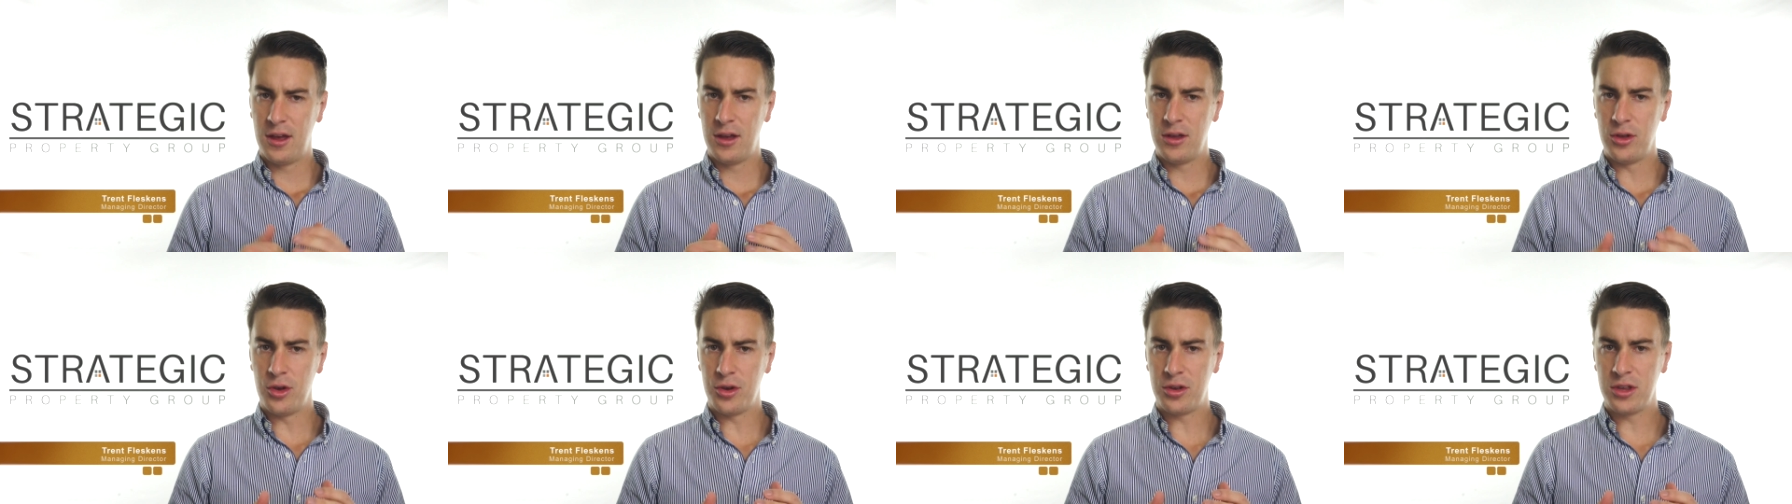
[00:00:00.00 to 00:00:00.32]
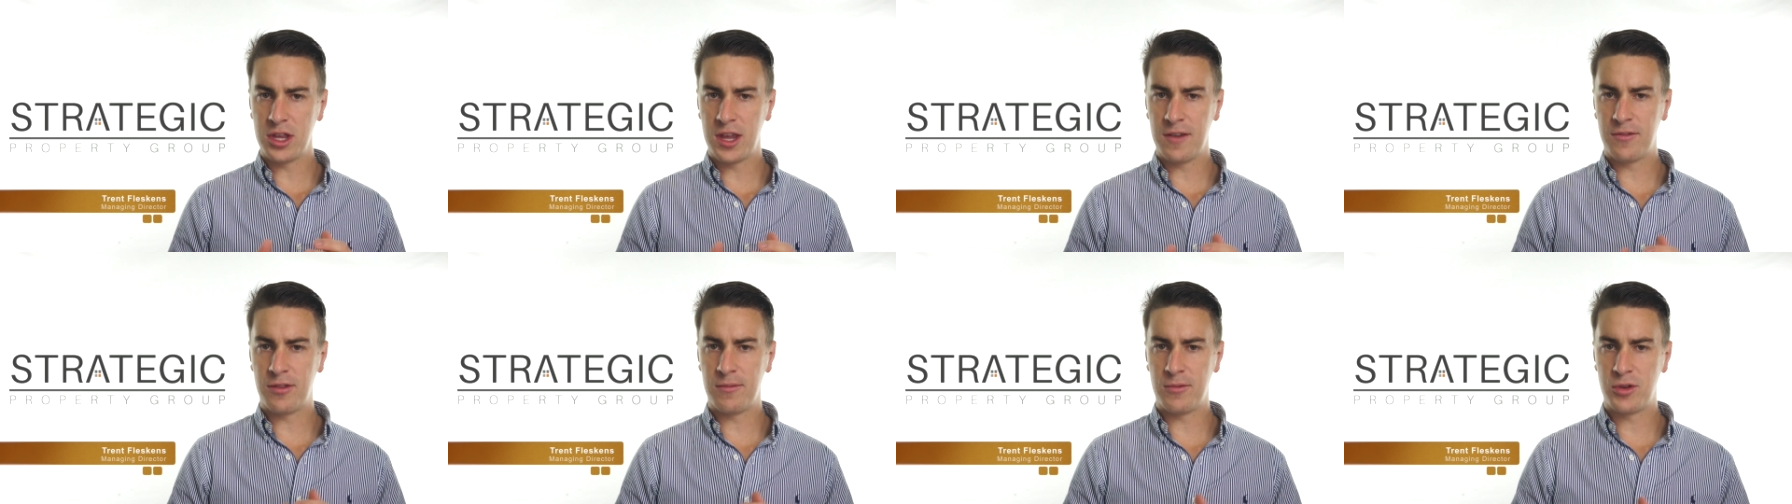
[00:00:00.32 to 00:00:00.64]
you can
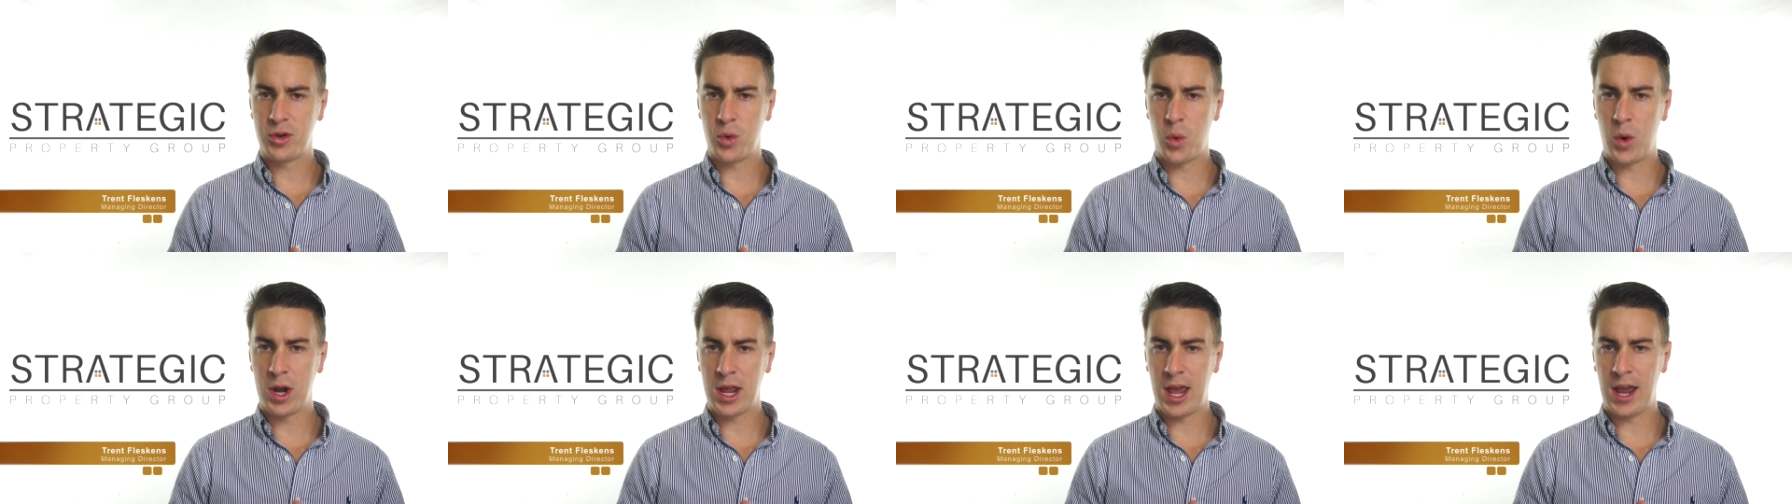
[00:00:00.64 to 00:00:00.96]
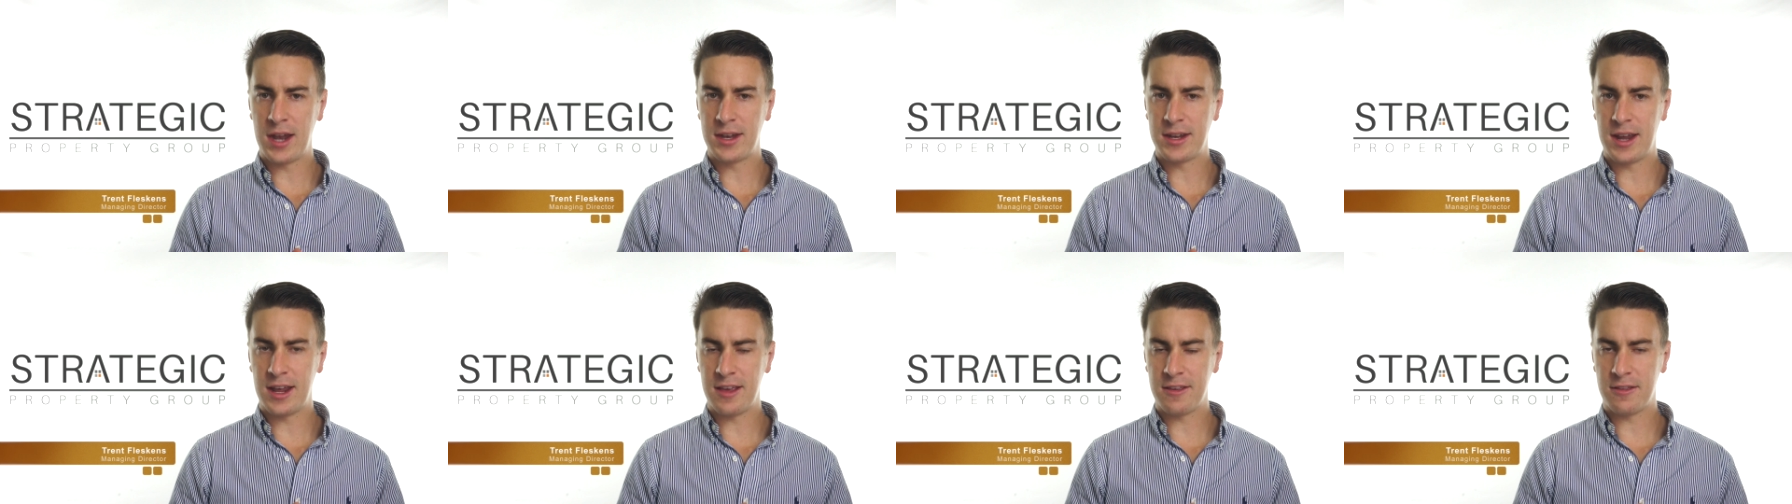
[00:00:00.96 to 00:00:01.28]
give them
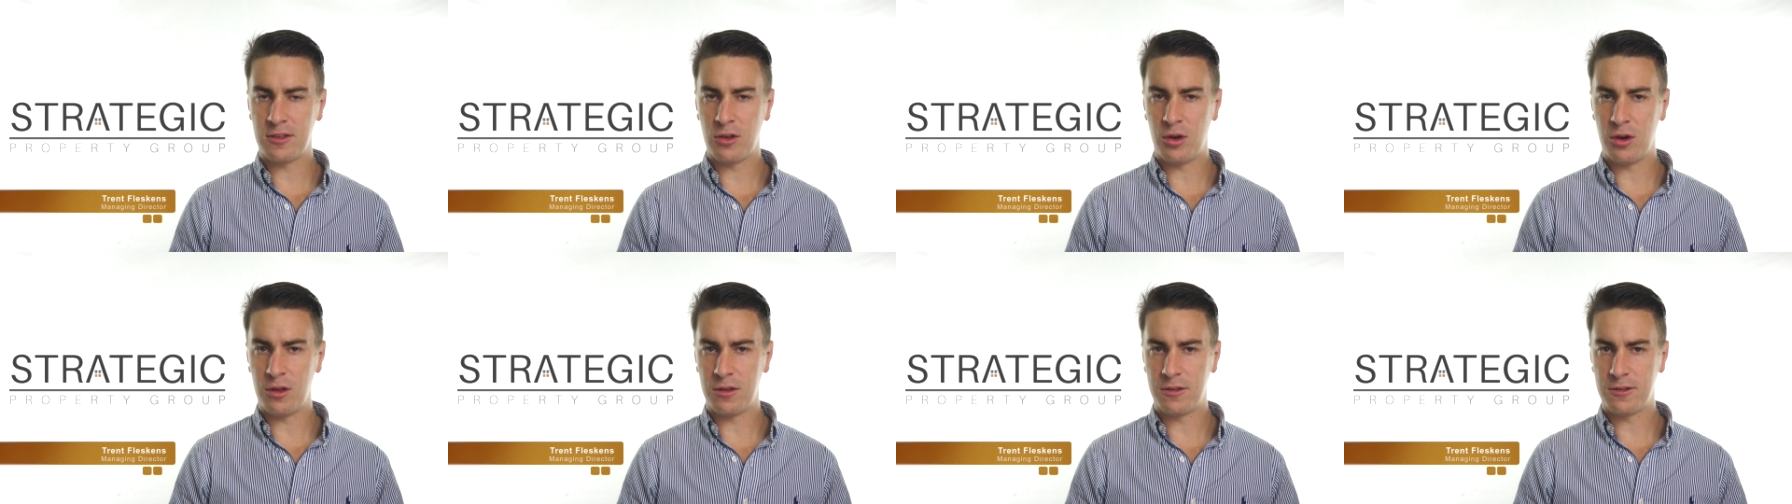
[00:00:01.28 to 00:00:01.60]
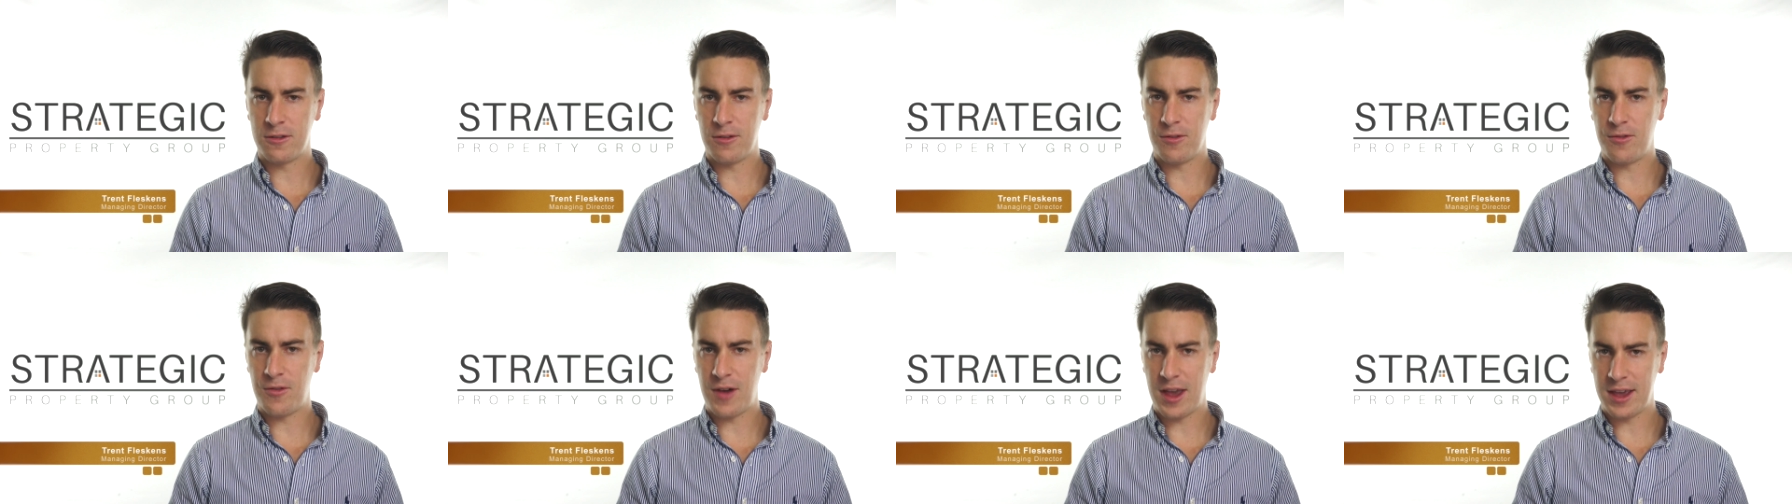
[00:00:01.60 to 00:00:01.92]
28 days notice
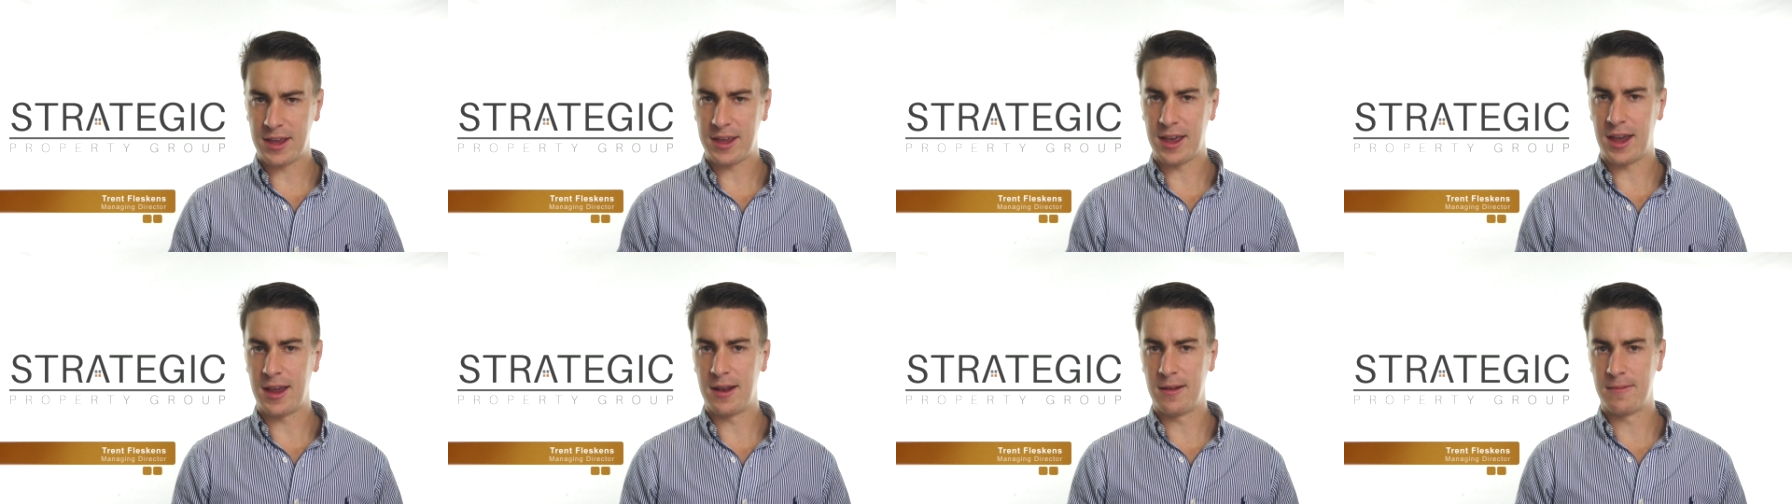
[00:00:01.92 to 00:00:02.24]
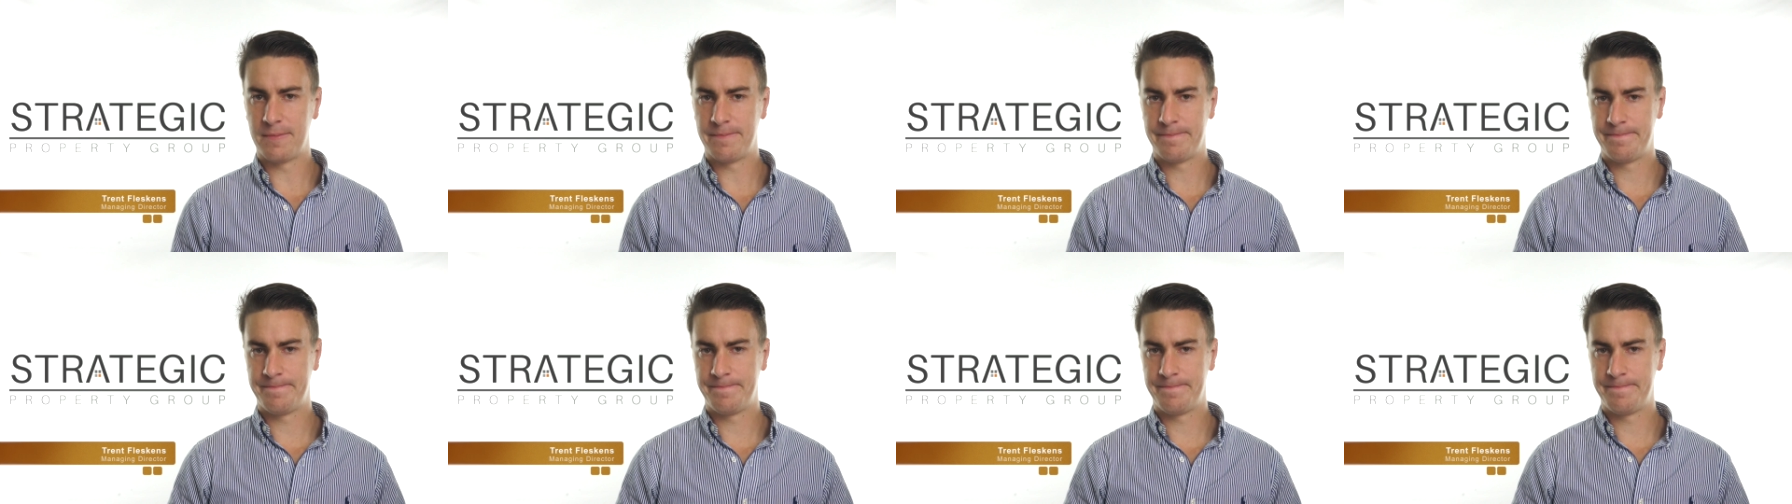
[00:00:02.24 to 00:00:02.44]
to vacate.